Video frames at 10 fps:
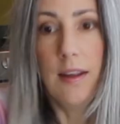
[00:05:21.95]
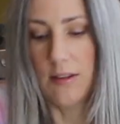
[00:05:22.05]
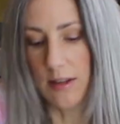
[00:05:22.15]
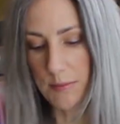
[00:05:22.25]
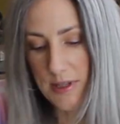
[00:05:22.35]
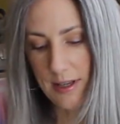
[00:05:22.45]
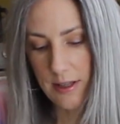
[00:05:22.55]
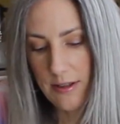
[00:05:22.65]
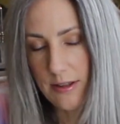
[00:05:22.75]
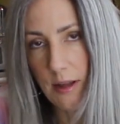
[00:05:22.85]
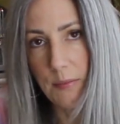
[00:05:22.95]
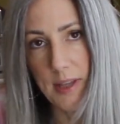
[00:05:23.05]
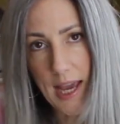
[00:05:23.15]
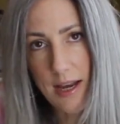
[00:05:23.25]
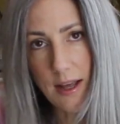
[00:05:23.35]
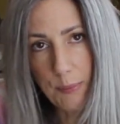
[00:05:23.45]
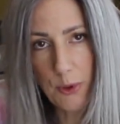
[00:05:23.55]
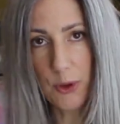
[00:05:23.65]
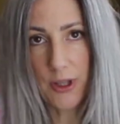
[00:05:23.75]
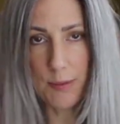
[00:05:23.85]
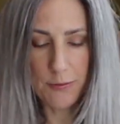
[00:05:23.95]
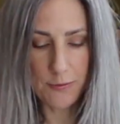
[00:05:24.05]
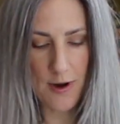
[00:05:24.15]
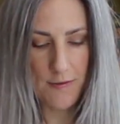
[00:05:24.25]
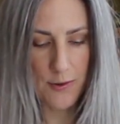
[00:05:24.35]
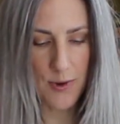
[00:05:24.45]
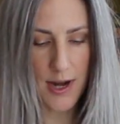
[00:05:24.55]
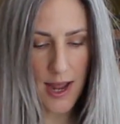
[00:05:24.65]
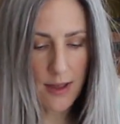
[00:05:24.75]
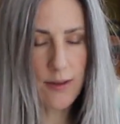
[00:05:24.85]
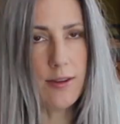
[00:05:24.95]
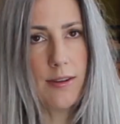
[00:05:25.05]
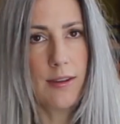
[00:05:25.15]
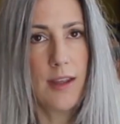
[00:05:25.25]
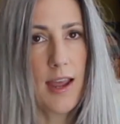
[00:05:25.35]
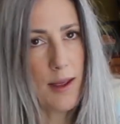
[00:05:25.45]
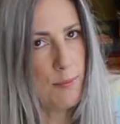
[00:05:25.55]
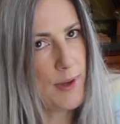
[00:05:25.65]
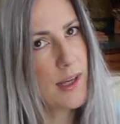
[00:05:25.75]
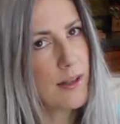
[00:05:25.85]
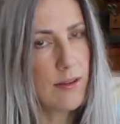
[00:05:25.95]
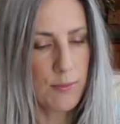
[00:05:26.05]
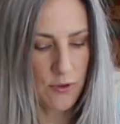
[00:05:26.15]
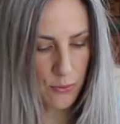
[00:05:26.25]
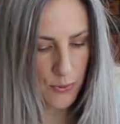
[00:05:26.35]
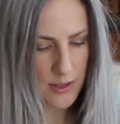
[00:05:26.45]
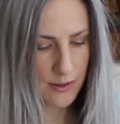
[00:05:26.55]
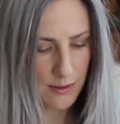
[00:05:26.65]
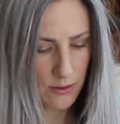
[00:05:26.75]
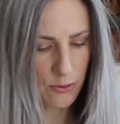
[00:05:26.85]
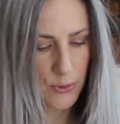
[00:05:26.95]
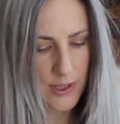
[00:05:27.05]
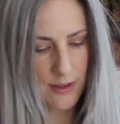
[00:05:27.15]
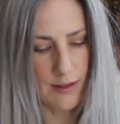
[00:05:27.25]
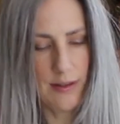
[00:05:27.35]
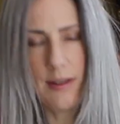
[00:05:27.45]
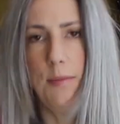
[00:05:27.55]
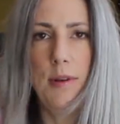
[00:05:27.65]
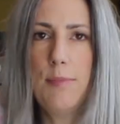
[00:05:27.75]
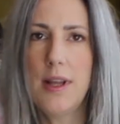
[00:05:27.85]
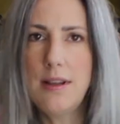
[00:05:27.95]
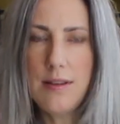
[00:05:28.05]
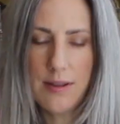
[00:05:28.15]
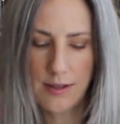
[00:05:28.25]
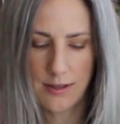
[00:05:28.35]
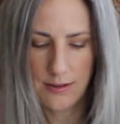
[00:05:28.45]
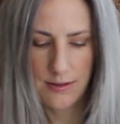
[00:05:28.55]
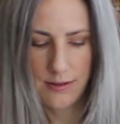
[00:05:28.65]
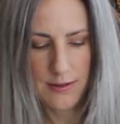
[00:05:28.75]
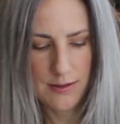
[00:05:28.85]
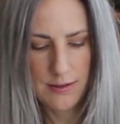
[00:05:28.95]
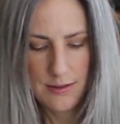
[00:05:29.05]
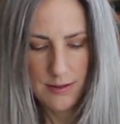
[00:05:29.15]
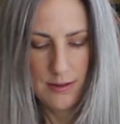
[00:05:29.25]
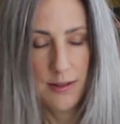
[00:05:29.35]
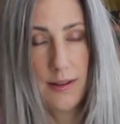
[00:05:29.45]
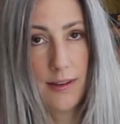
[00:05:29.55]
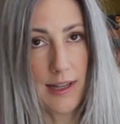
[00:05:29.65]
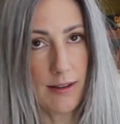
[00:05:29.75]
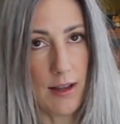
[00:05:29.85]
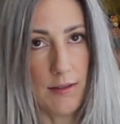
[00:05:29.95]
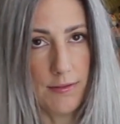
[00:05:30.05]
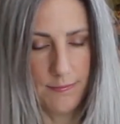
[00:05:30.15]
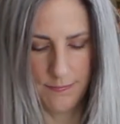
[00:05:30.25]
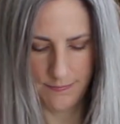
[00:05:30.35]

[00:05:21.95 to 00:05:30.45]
So let me tell you something, getting up early before everyone else and baking some sweet cinnamon buns, that's love.